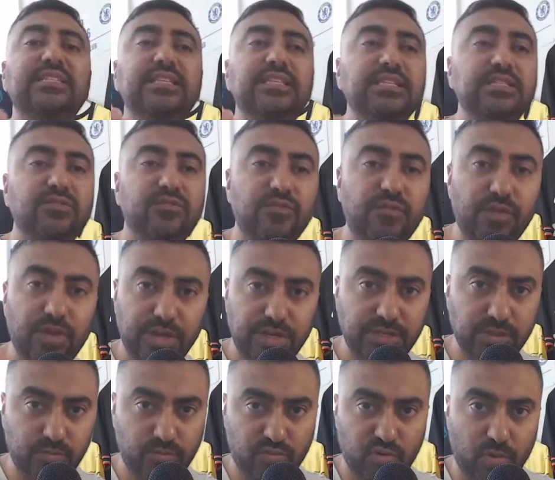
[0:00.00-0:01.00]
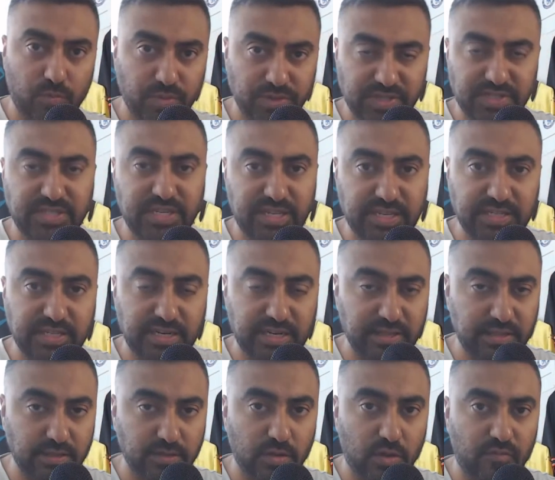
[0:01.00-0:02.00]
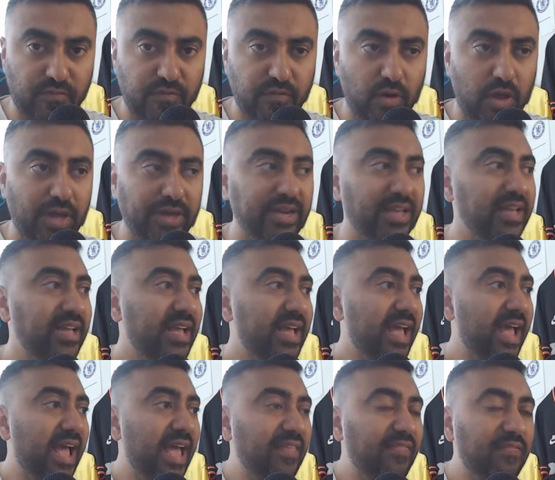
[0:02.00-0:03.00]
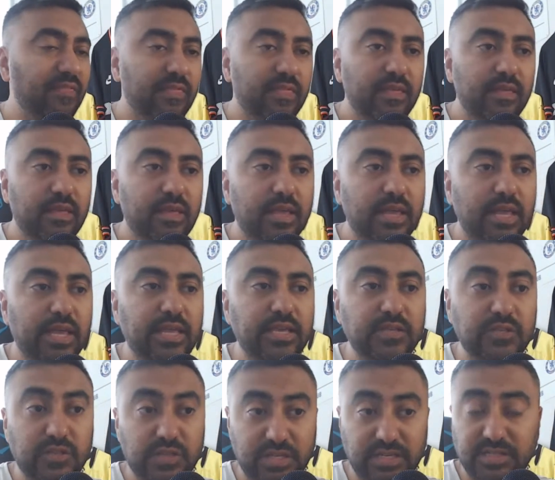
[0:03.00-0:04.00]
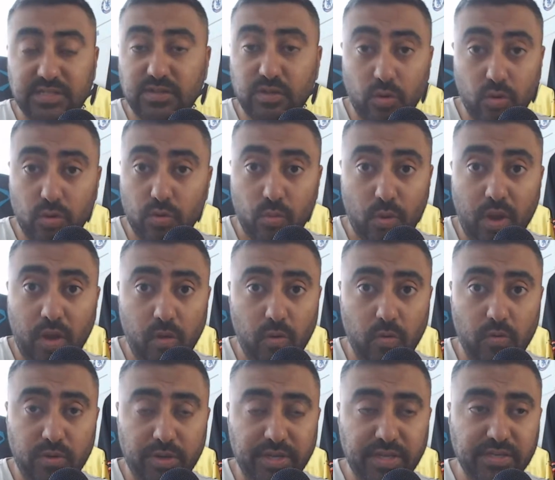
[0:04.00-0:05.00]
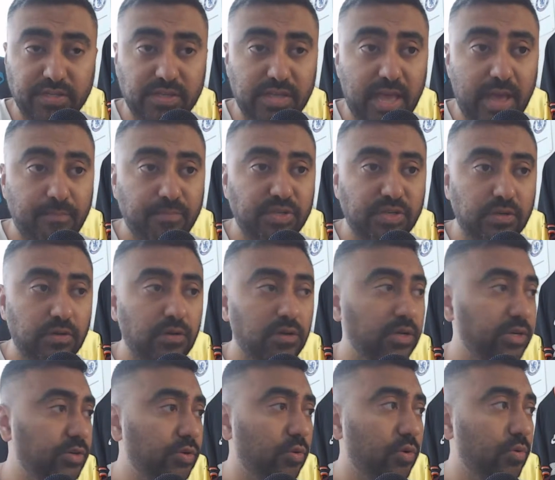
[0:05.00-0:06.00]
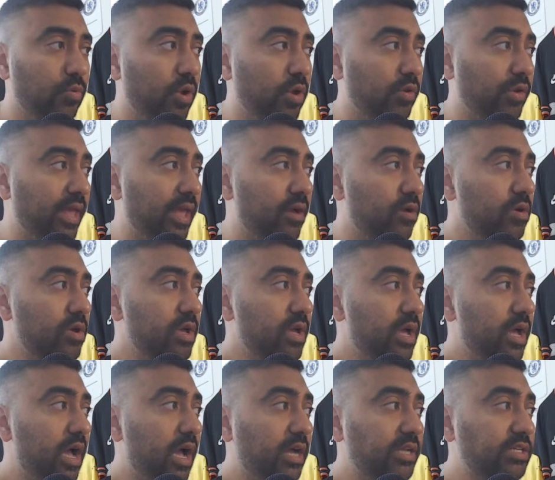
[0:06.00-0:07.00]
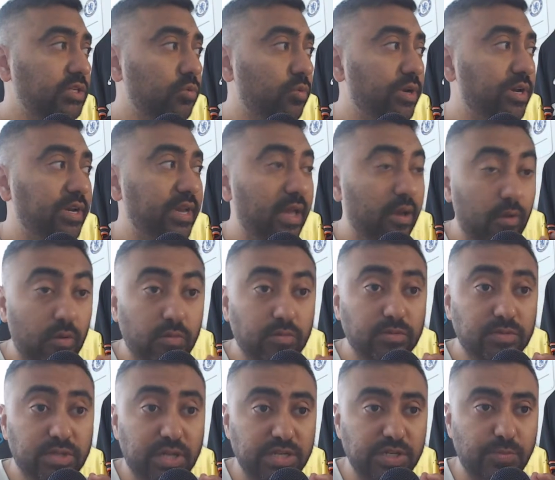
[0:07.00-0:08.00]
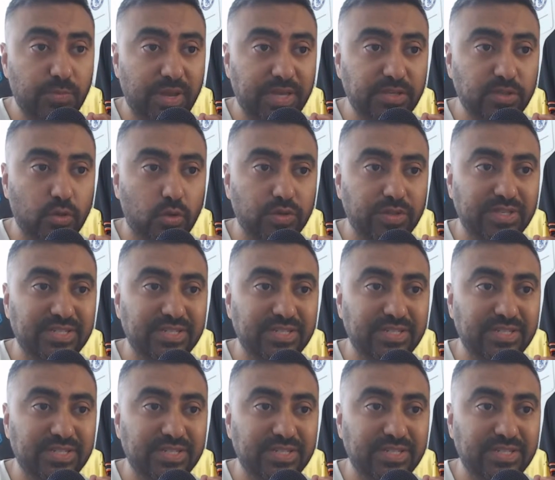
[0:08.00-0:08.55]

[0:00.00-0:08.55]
his first proper season in the top flight, and he's doing well. He's absolutely doing well. Now, I just want to now touch base on the